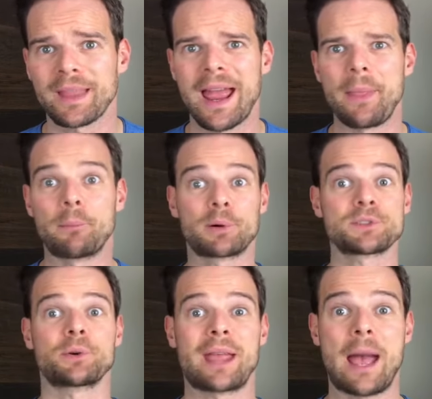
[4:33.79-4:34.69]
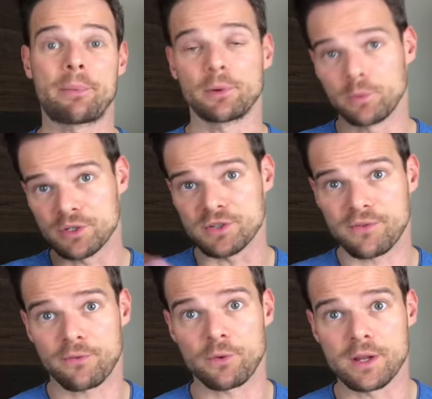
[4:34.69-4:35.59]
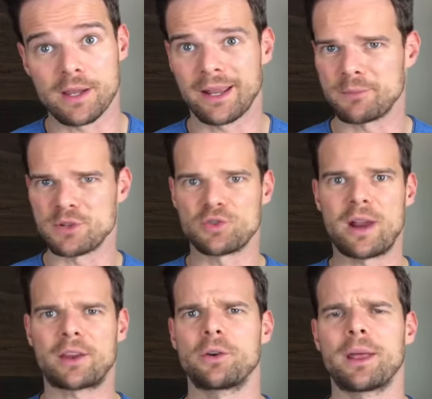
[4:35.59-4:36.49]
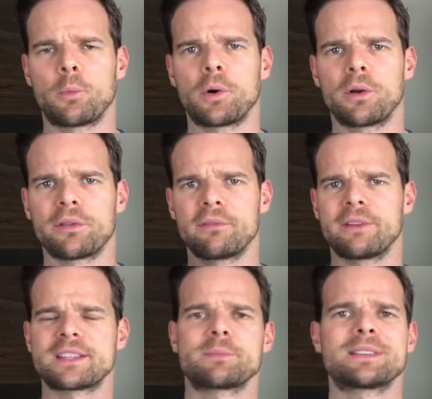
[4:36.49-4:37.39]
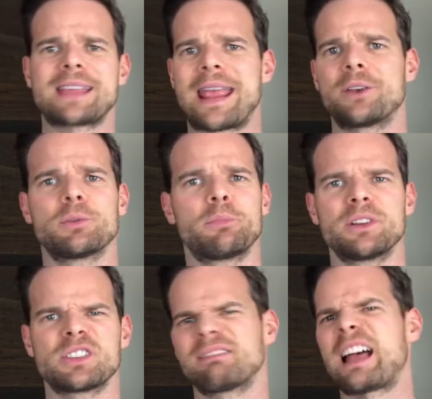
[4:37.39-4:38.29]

And then Personal Capital, which is free. It helps you track your net worth, investments, and your budget.